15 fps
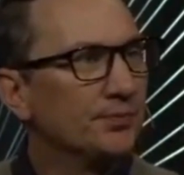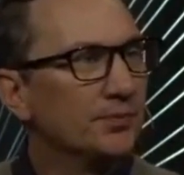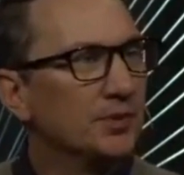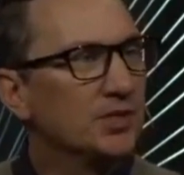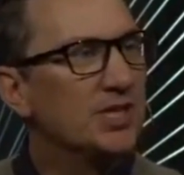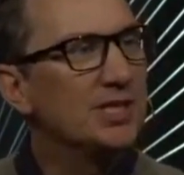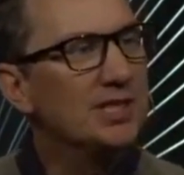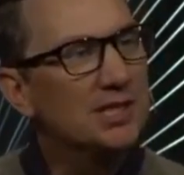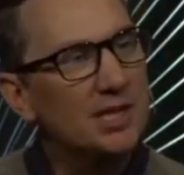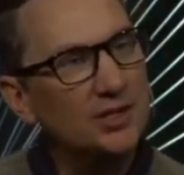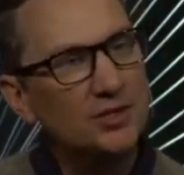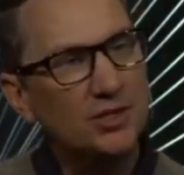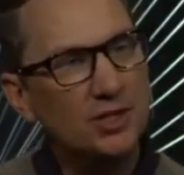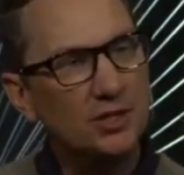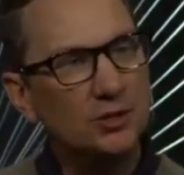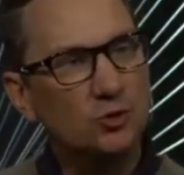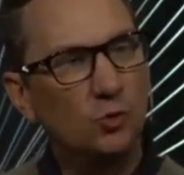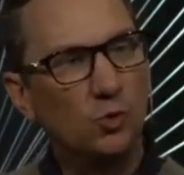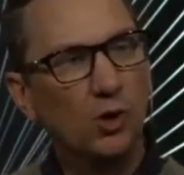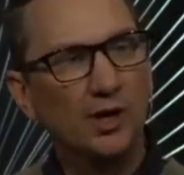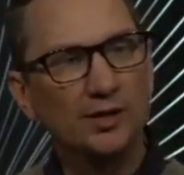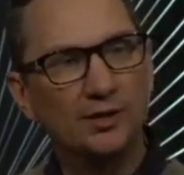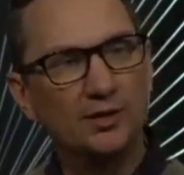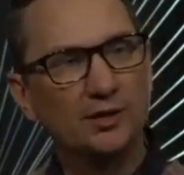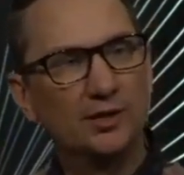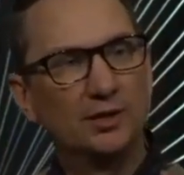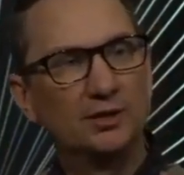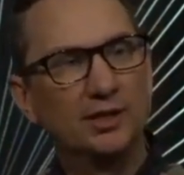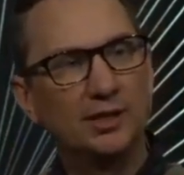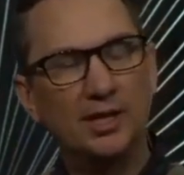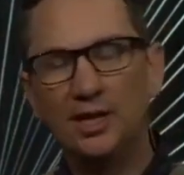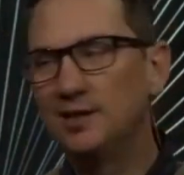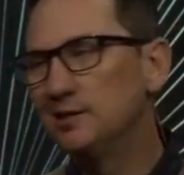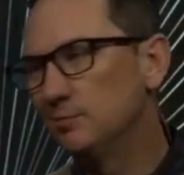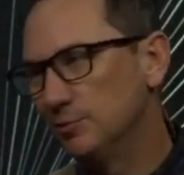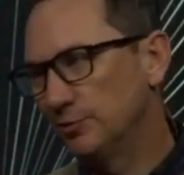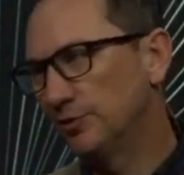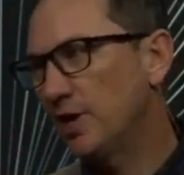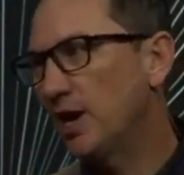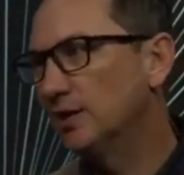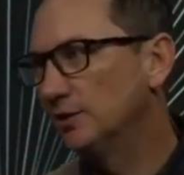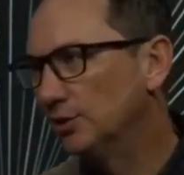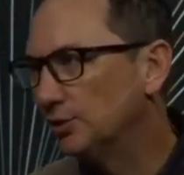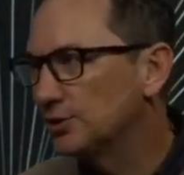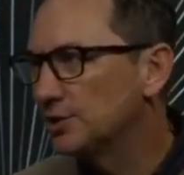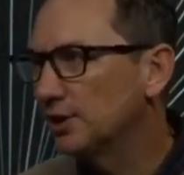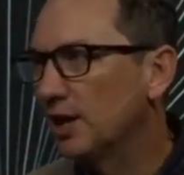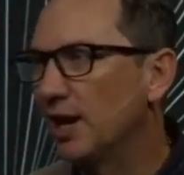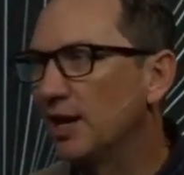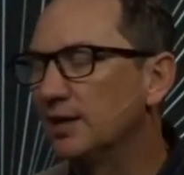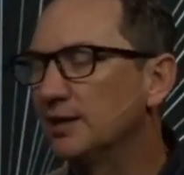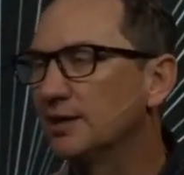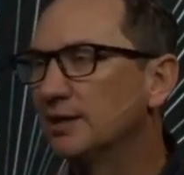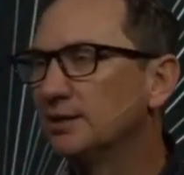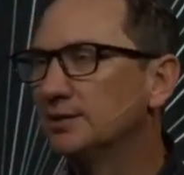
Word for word: See, this is what the kingdom of God looks like.